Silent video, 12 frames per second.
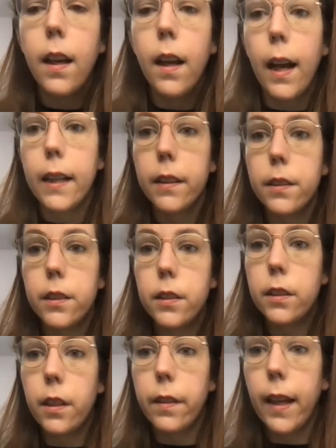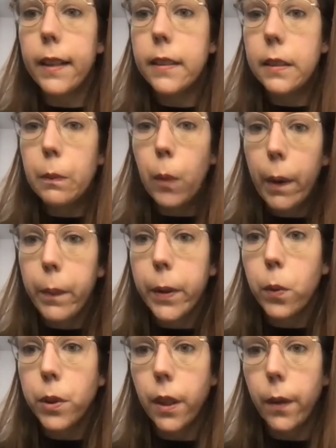And so that's why we
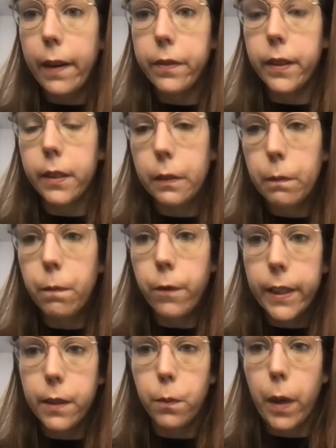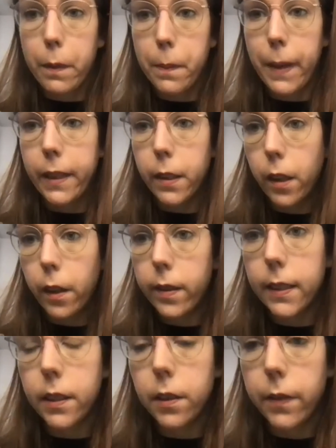also have this reason why we make the code
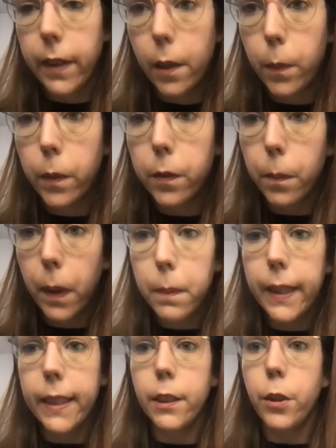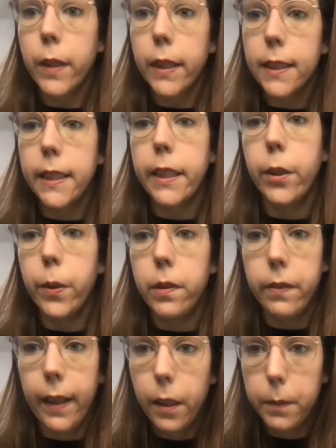lists available for public, and you can see who
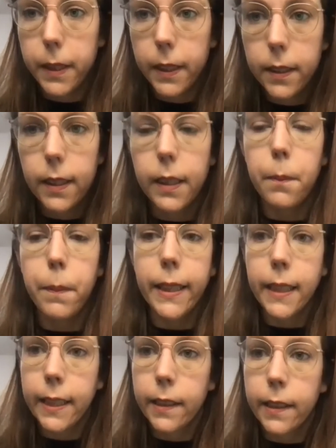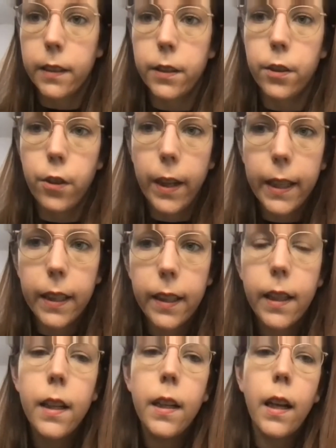developed it, and it makes it easier to track.
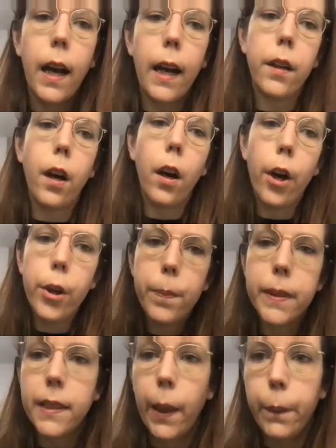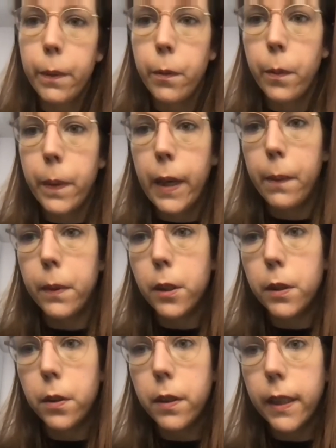And our hope is that we will be able
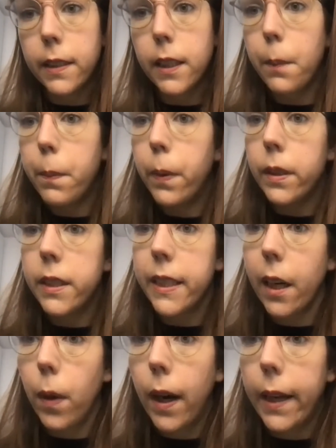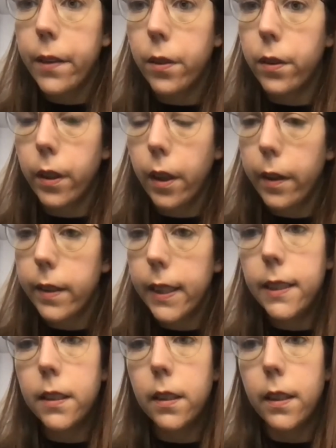to do things like put DOIs on the code
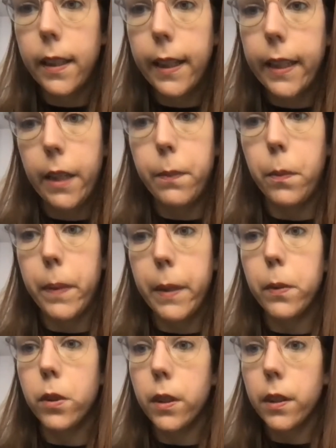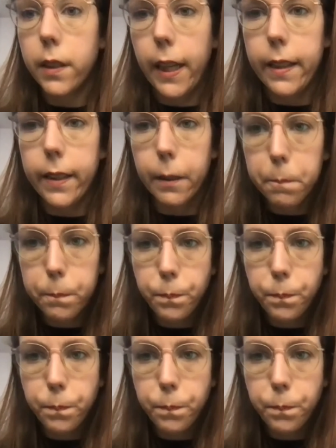lists and enable people to cite them.